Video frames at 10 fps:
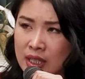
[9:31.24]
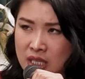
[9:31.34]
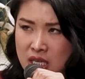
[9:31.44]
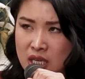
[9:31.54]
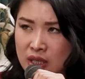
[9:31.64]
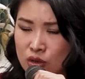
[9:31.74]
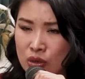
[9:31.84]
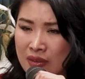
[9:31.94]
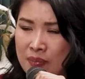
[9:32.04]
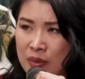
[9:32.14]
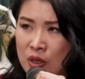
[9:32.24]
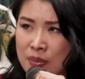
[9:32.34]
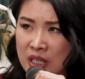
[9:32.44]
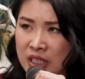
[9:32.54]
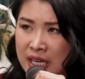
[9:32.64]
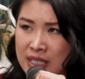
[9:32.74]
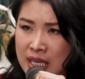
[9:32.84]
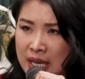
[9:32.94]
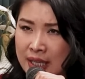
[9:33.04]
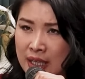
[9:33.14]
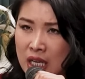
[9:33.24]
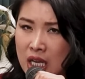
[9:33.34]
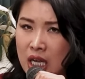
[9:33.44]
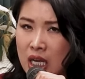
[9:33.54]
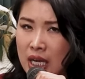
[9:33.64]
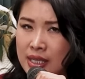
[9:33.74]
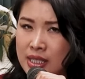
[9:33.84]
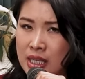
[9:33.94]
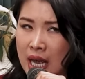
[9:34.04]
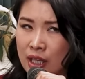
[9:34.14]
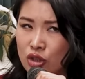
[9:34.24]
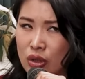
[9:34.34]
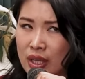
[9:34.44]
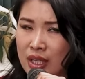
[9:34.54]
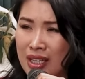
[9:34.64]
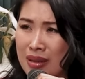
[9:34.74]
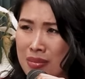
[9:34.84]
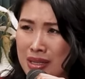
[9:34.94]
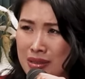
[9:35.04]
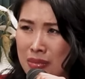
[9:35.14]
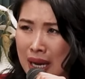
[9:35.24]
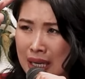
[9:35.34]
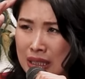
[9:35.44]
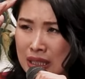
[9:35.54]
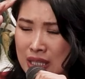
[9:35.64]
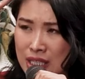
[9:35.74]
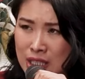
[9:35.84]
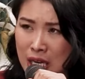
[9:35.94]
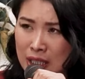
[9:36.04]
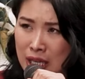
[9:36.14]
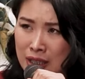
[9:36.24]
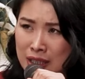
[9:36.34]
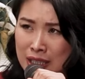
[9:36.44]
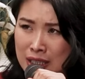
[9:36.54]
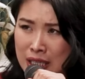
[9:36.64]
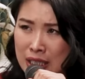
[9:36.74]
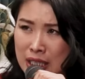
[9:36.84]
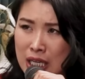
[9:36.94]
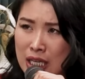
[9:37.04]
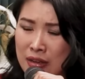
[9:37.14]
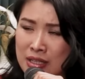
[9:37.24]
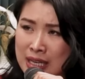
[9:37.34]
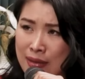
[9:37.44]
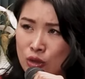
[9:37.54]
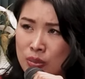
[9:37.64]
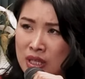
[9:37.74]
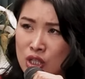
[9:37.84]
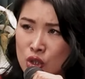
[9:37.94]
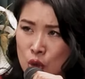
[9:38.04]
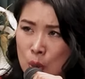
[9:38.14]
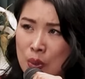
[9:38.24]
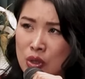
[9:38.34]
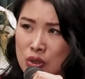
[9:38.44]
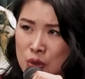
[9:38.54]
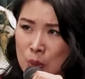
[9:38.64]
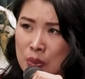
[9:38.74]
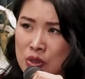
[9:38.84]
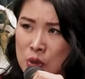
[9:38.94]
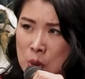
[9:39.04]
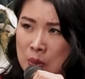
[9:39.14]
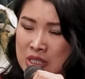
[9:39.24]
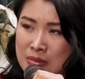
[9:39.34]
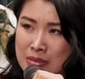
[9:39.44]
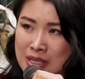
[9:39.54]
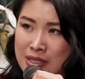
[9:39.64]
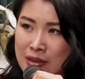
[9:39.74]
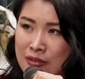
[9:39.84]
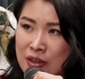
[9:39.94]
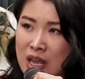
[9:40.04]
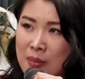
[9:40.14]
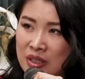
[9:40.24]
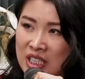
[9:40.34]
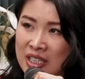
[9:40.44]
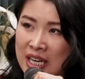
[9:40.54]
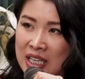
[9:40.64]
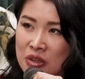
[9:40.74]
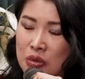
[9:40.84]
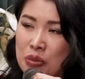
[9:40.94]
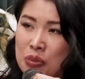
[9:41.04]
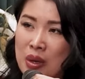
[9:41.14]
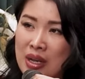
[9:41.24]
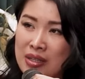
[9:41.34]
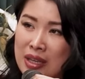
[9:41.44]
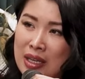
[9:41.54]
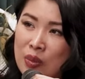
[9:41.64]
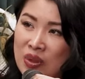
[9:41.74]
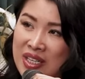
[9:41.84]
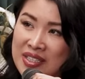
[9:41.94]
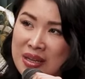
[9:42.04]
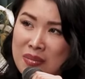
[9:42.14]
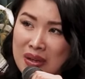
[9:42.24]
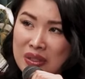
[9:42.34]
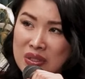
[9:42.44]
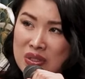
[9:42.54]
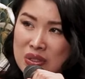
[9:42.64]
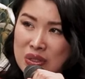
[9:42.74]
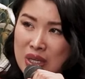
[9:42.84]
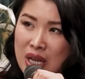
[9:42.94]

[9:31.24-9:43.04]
the key to get good BJ is like, it's actually in the man's mind. It's not in the dick. You just have to be super, super, super submissive. Pretend like you think what they say matters.